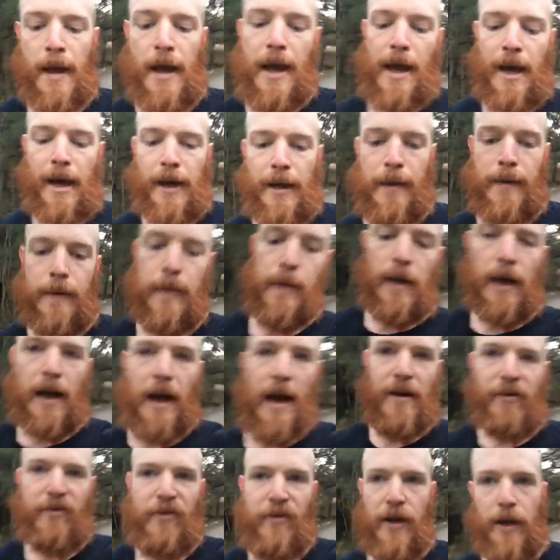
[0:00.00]
And
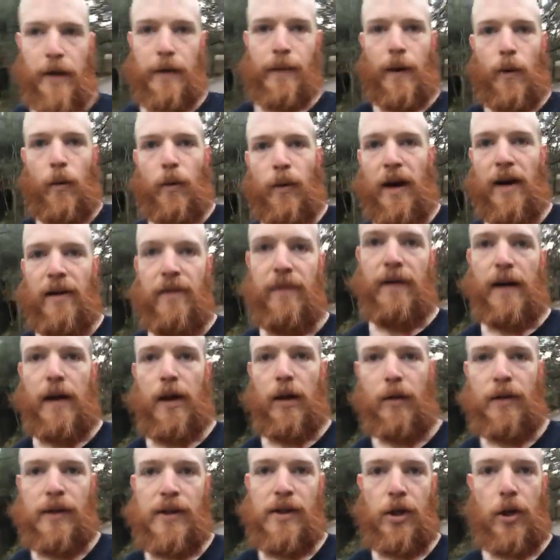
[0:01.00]
I found that when I
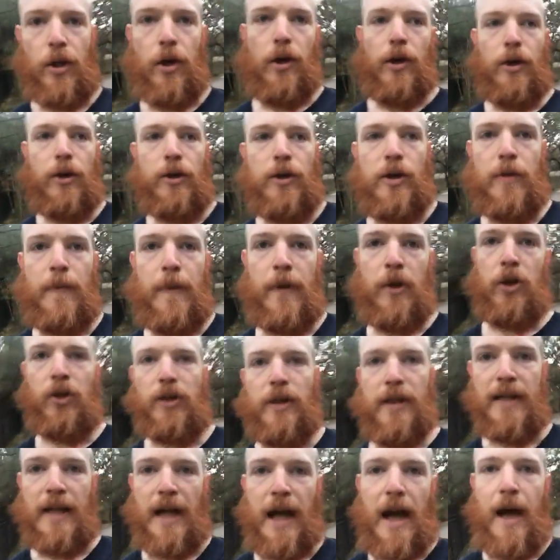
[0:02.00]
follow this urge,
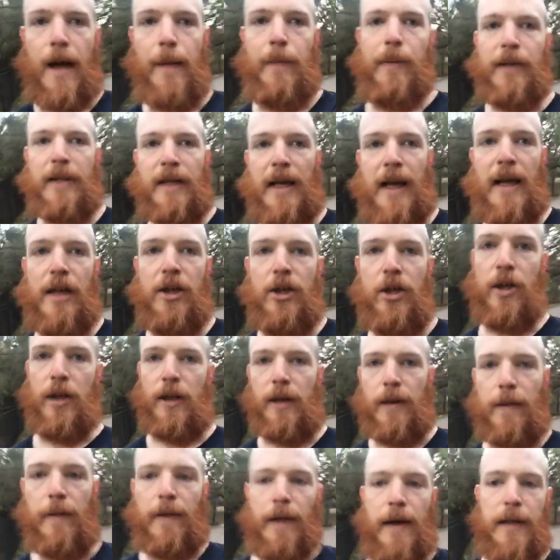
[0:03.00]
especially this
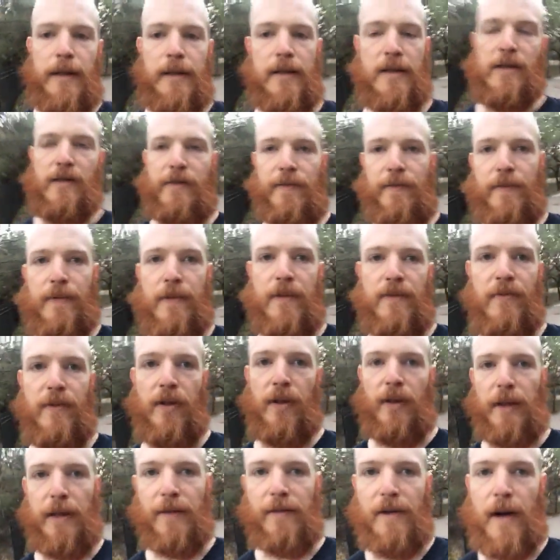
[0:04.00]
obligation, right, this
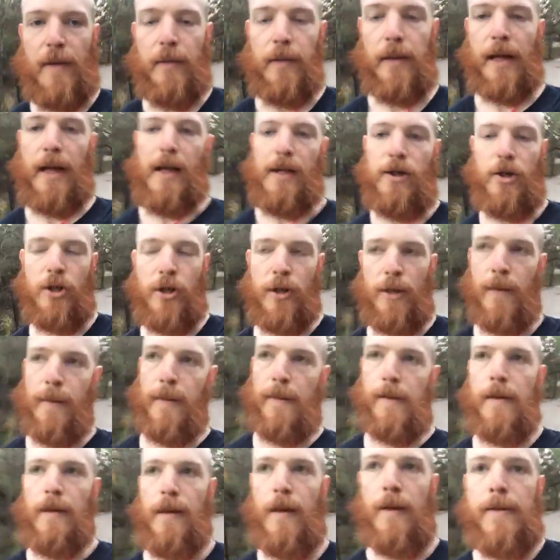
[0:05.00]
feeling of
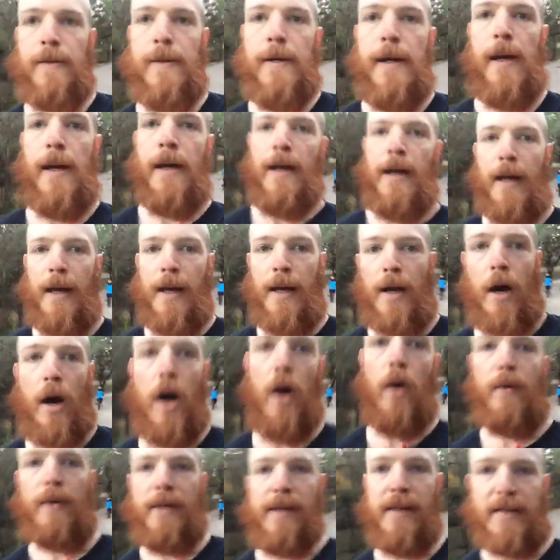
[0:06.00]
obligation, it
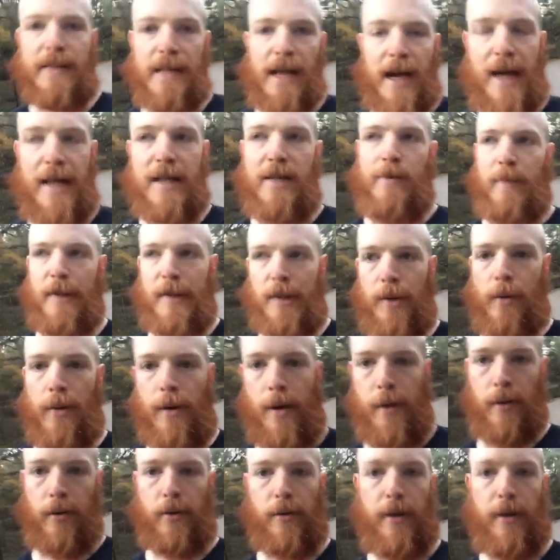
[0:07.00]
always guides me in the wrong